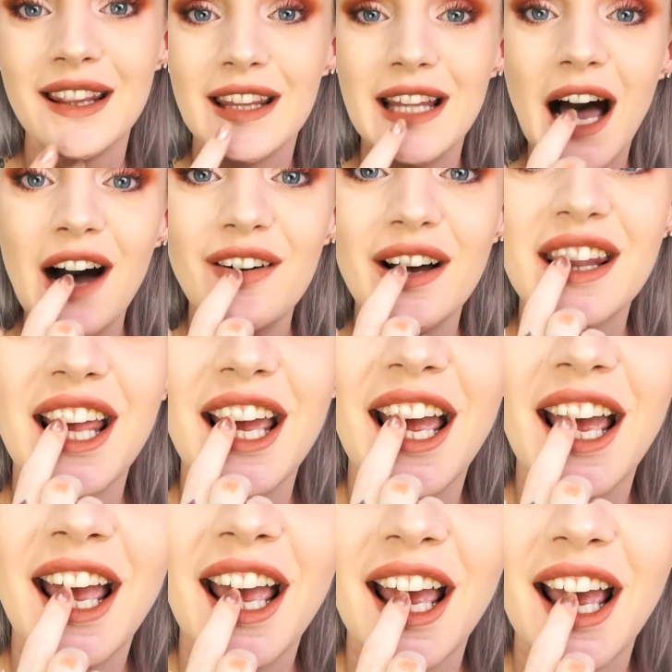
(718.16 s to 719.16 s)
That one
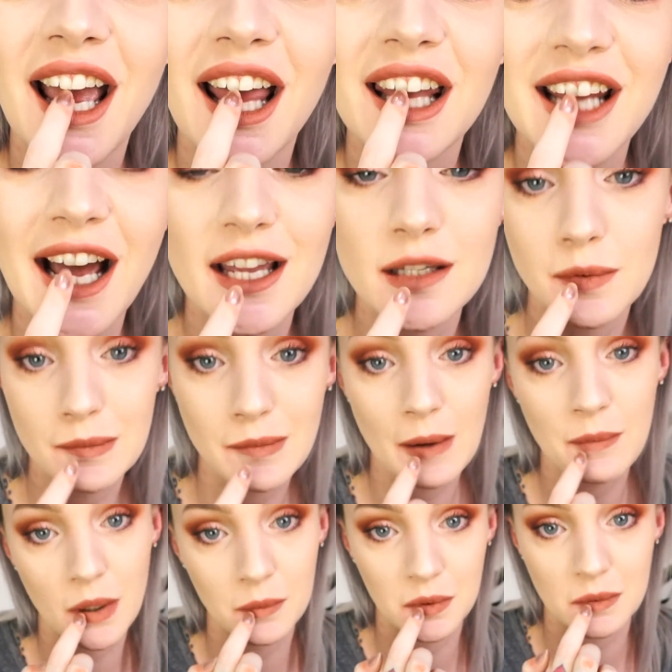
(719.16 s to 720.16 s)
there, that has been
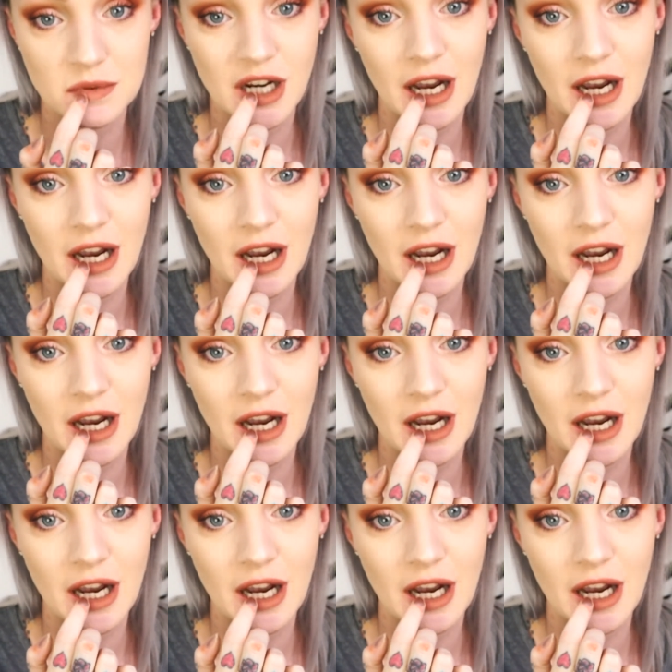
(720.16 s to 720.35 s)
my problem